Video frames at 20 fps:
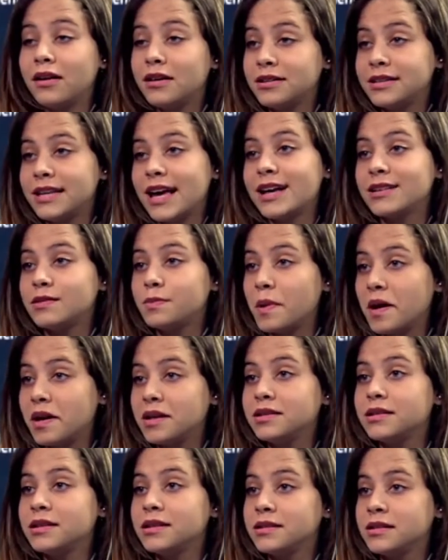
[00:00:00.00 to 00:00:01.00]
us as
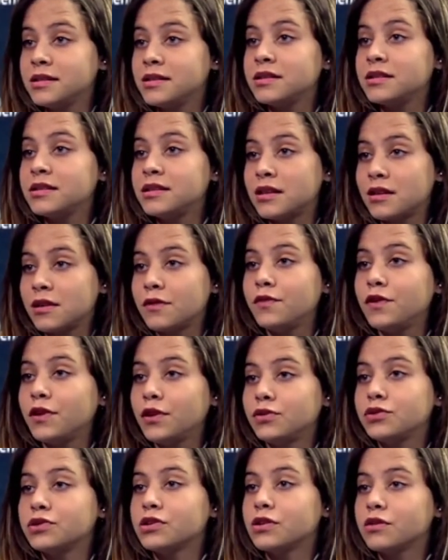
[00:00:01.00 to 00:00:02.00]
Palestinians in the
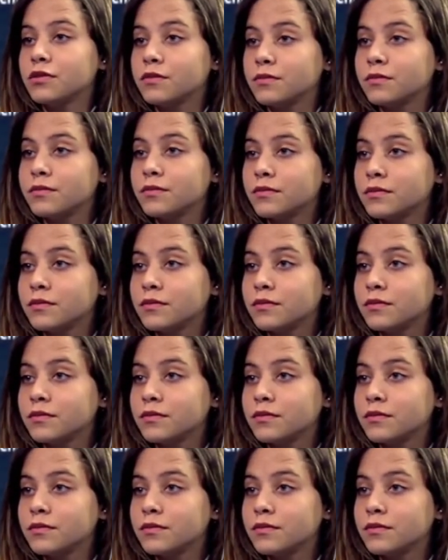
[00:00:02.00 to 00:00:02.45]
future.